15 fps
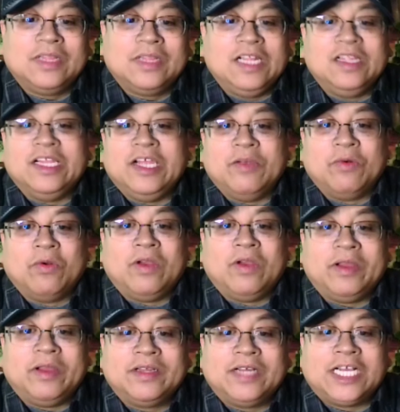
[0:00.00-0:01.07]
here. Little Leroy.
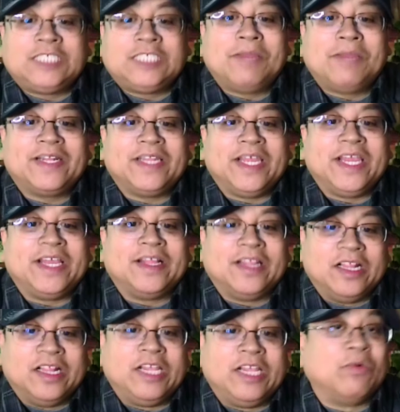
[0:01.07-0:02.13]
Expecting
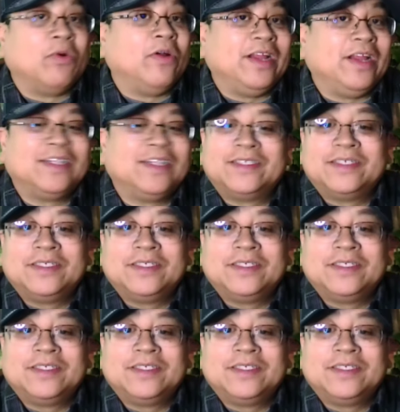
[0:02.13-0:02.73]
Little Leroy. Like a